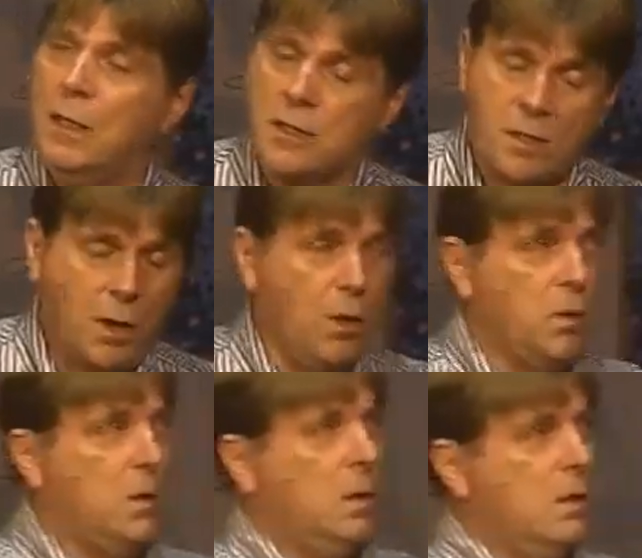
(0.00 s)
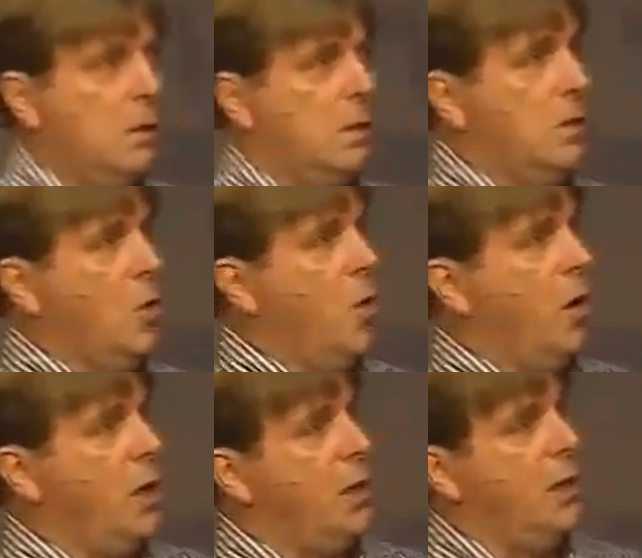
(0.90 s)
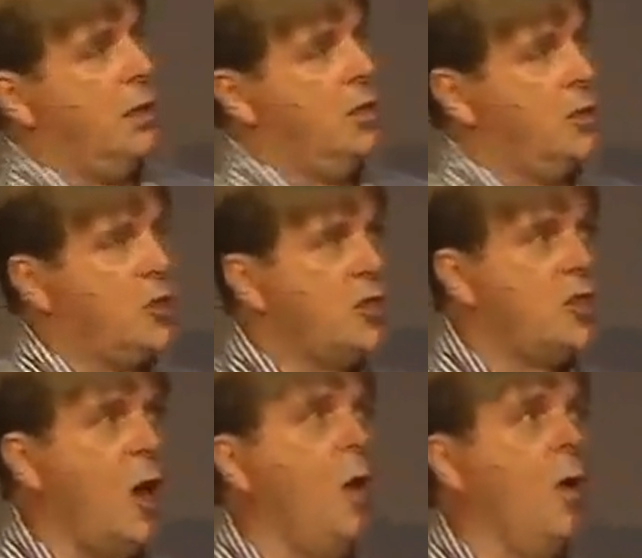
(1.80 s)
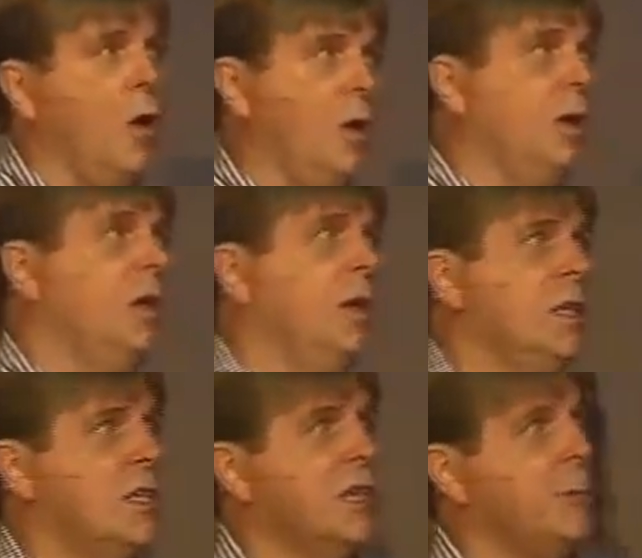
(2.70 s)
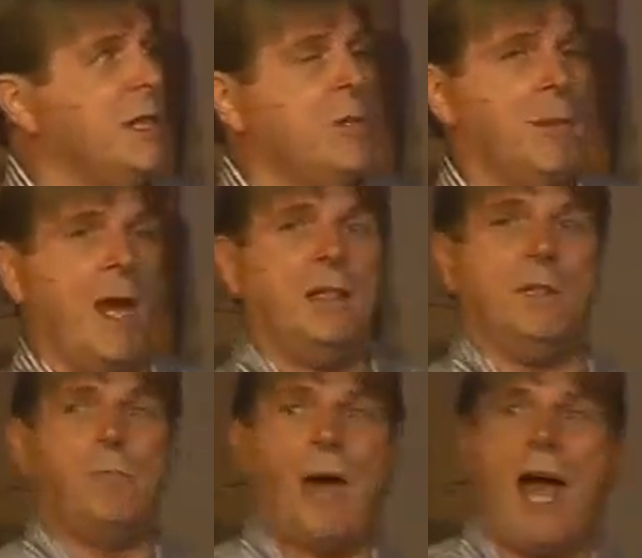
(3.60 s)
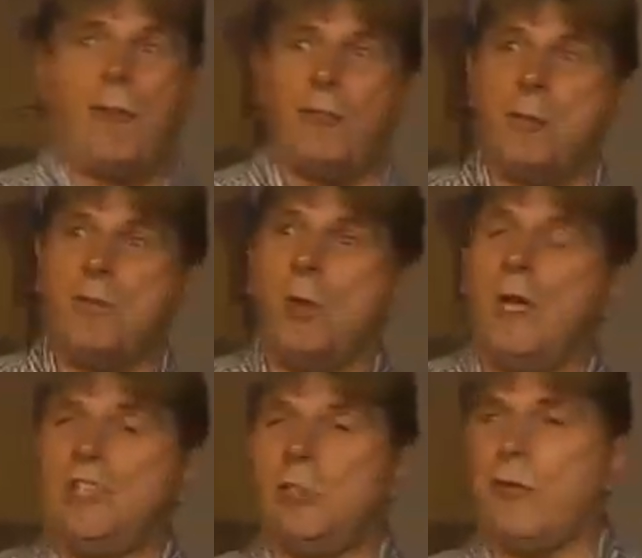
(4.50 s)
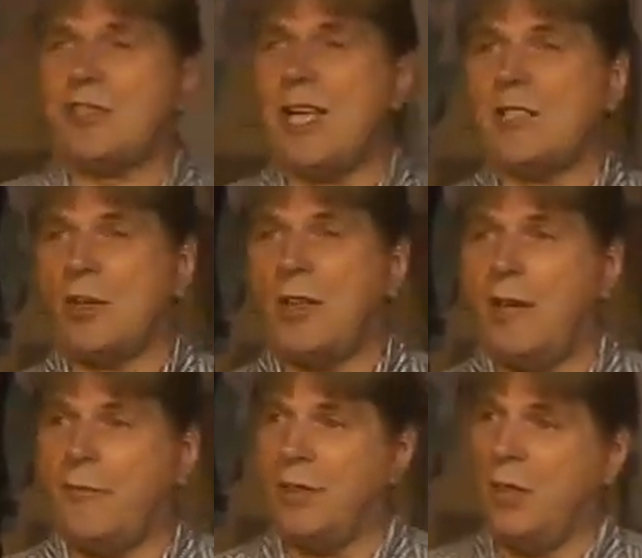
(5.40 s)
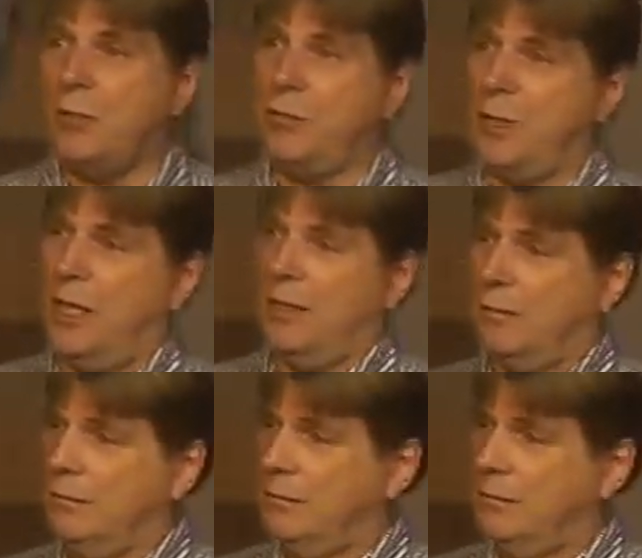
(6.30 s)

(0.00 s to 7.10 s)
And so your soul is going to be demanded back from you. Each of us has our life on loan from God.